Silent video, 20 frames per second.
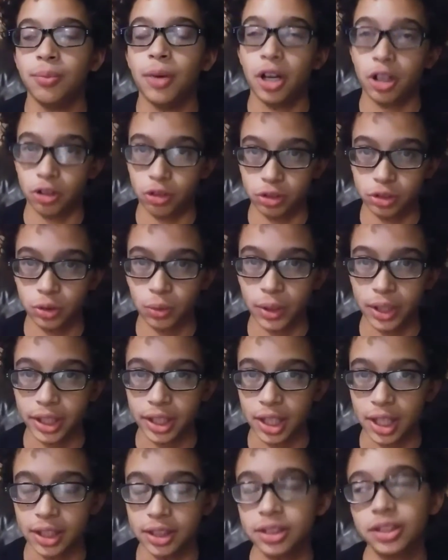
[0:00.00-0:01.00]
model
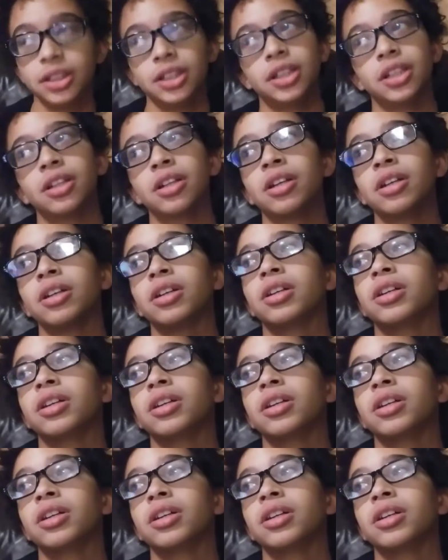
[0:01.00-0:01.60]
2019,